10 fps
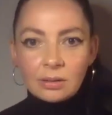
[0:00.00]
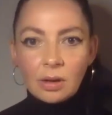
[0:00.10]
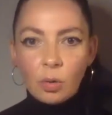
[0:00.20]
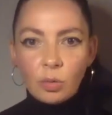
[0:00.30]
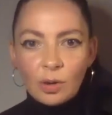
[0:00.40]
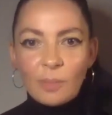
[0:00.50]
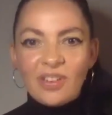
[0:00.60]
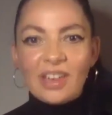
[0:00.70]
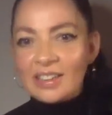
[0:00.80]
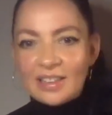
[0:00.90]
Oh, you know, I'm
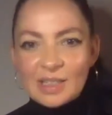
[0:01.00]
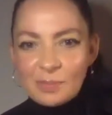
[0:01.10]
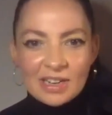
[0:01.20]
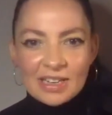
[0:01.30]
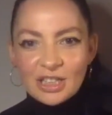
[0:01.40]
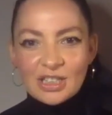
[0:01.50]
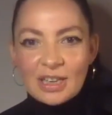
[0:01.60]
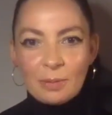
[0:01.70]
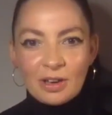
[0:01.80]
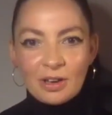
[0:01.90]
failing at this meditation
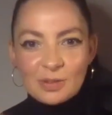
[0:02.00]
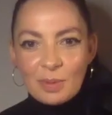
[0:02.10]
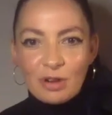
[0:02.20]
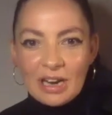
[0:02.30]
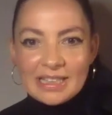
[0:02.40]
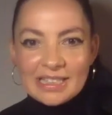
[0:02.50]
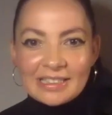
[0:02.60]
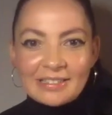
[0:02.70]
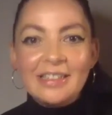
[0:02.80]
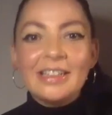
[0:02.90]
thing because my brain's
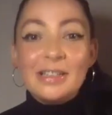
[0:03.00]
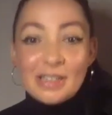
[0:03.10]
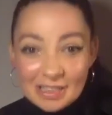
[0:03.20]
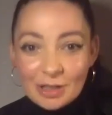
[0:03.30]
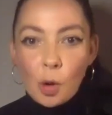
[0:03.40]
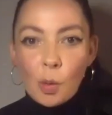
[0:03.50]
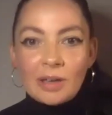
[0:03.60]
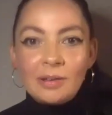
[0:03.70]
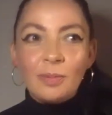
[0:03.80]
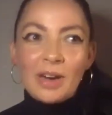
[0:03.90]
still still
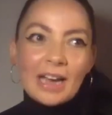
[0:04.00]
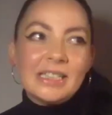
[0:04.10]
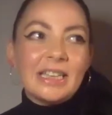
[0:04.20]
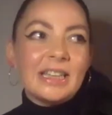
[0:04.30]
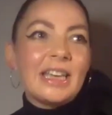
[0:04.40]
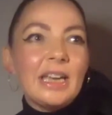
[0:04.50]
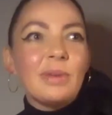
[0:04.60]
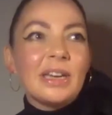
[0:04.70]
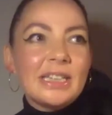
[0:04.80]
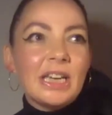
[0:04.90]
going. But actually, the key to
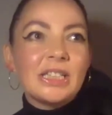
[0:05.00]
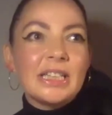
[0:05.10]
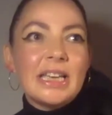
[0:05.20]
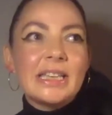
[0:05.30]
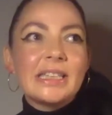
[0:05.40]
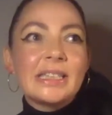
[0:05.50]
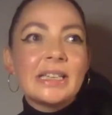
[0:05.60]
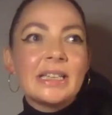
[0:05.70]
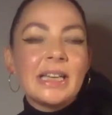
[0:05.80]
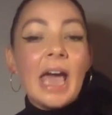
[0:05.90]
meditation is
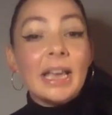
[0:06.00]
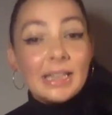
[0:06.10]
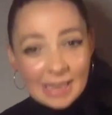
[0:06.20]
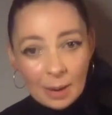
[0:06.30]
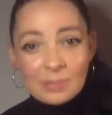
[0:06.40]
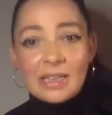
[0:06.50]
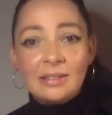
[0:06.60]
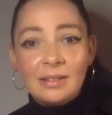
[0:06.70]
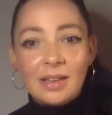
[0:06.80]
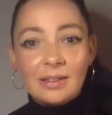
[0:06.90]

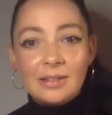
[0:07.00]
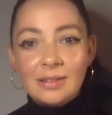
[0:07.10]
accepting that